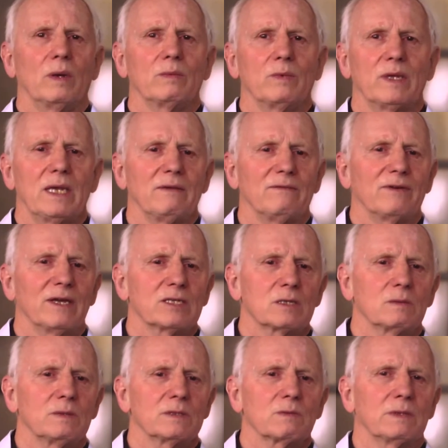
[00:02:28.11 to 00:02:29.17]
When we eat
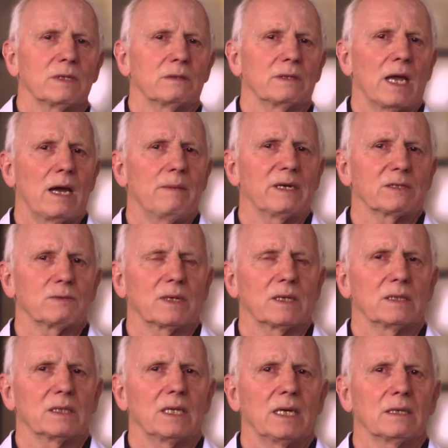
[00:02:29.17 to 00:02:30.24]
vegetables, we don't know how much we're
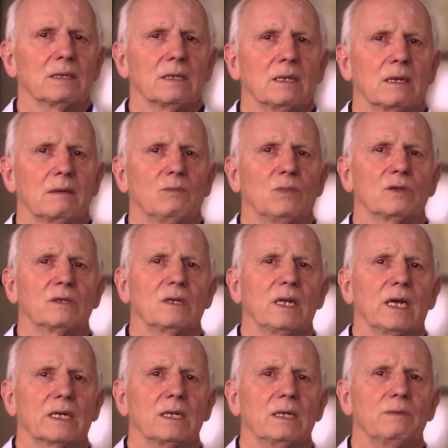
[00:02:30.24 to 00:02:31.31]
going to get, and more than
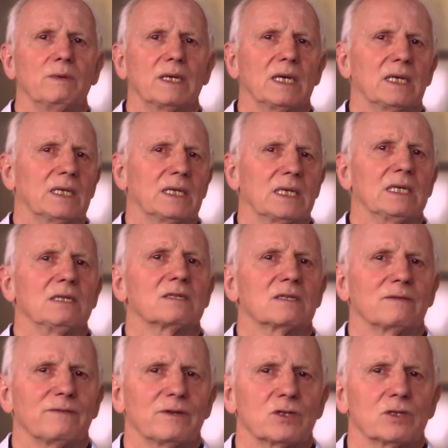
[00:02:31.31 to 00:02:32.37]
likely we're getting
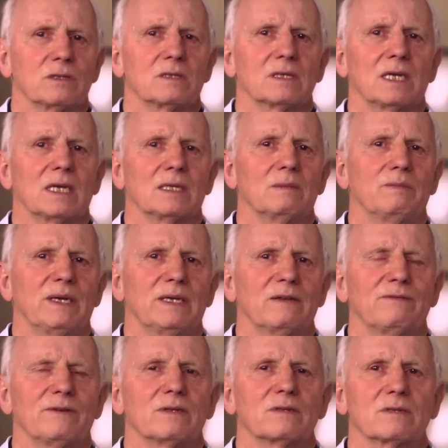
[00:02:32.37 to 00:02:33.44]
insufficient to get the
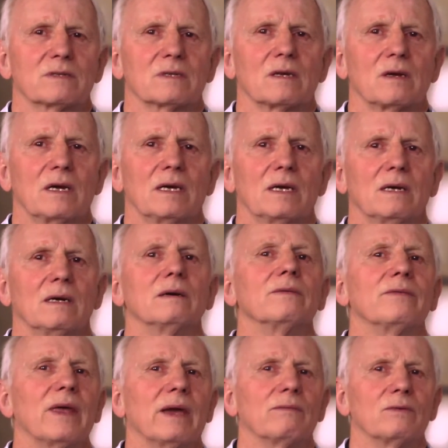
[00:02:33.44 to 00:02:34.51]
benefits
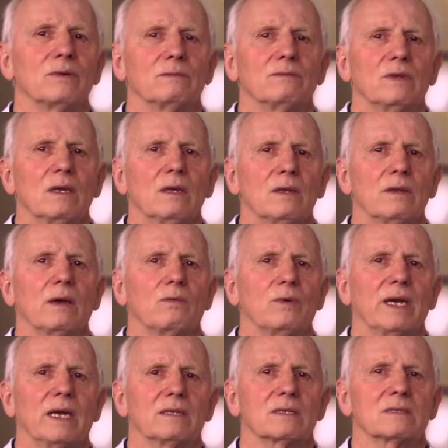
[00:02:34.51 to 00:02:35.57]
that
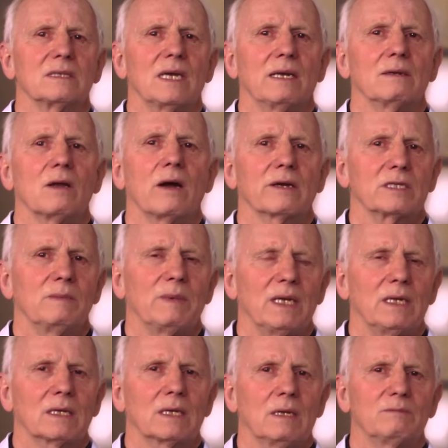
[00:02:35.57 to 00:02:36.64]
we understand
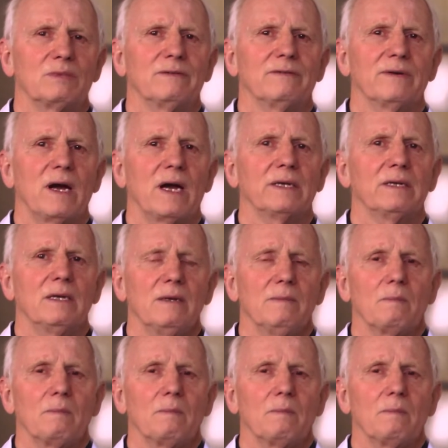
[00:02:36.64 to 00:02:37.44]
OxC-Beta can provide.